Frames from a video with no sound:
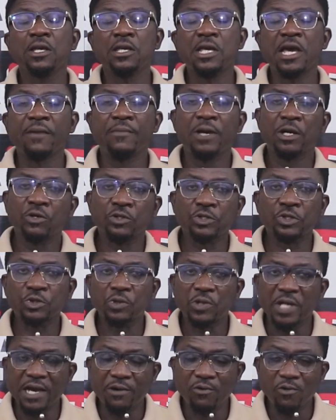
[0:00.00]
Yeah,
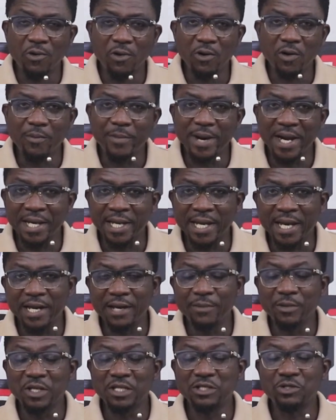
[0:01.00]
bekoso ewo oman
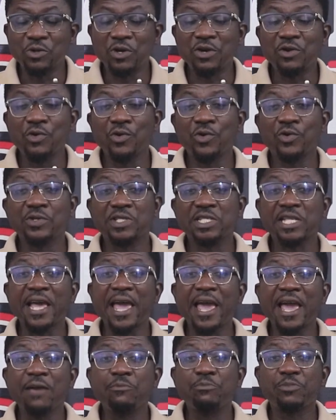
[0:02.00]
Ghana money to only who
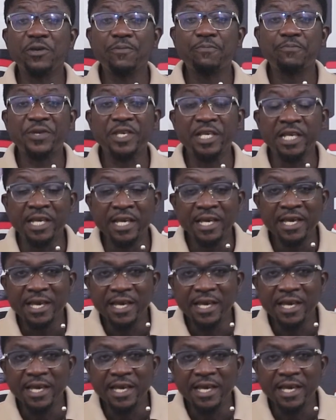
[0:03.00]
say N.P.P.